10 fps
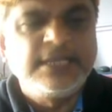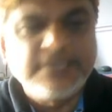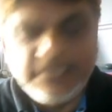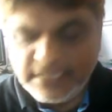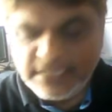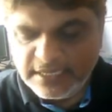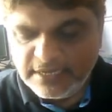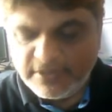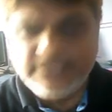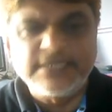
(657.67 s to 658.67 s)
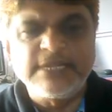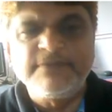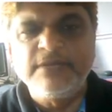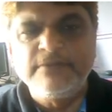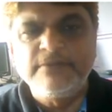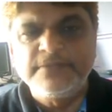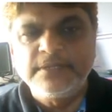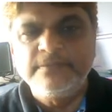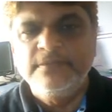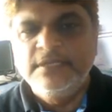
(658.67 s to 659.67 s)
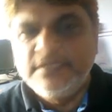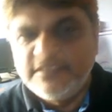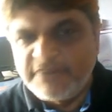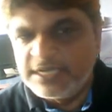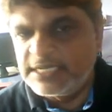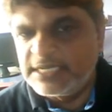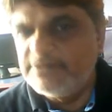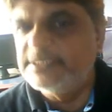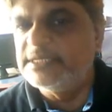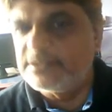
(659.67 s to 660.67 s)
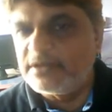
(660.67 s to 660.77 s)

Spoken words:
The function which is resolved at the runtime. The function